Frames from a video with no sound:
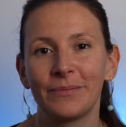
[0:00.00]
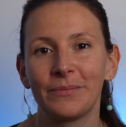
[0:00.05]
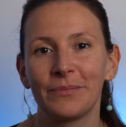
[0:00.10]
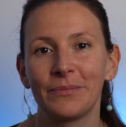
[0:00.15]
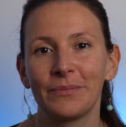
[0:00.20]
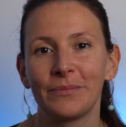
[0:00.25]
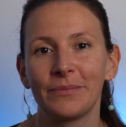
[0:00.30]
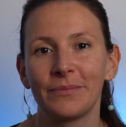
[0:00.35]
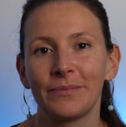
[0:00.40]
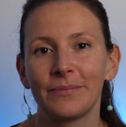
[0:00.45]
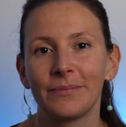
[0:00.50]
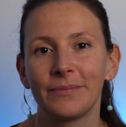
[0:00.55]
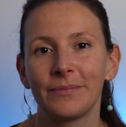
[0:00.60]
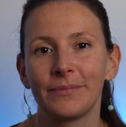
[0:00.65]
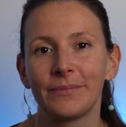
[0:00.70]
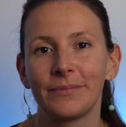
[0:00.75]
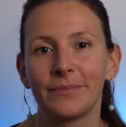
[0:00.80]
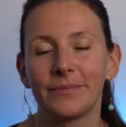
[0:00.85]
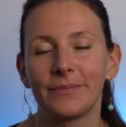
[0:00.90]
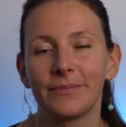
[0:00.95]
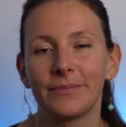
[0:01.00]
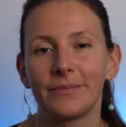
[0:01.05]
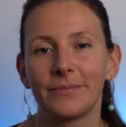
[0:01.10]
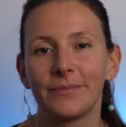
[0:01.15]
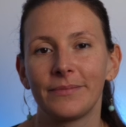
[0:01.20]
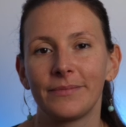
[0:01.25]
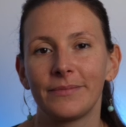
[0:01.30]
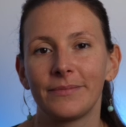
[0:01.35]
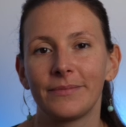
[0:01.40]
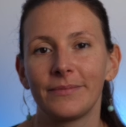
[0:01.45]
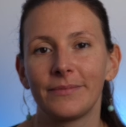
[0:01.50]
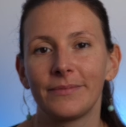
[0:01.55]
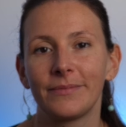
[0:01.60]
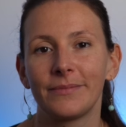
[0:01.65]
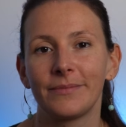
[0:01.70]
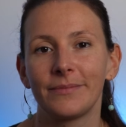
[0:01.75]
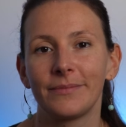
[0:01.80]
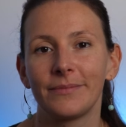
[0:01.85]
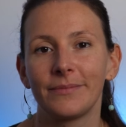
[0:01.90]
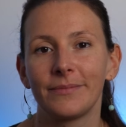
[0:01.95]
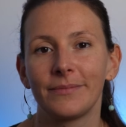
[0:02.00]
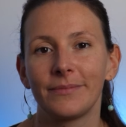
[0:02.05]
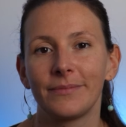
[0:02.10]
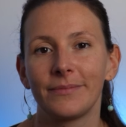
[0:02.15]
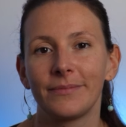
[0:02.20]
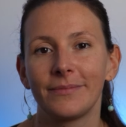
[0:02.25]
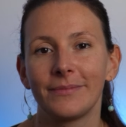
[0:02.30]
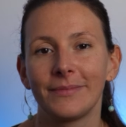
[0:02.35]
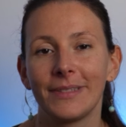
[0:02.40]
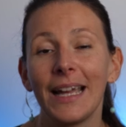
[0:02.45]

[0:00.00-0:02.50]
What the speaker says: (silence)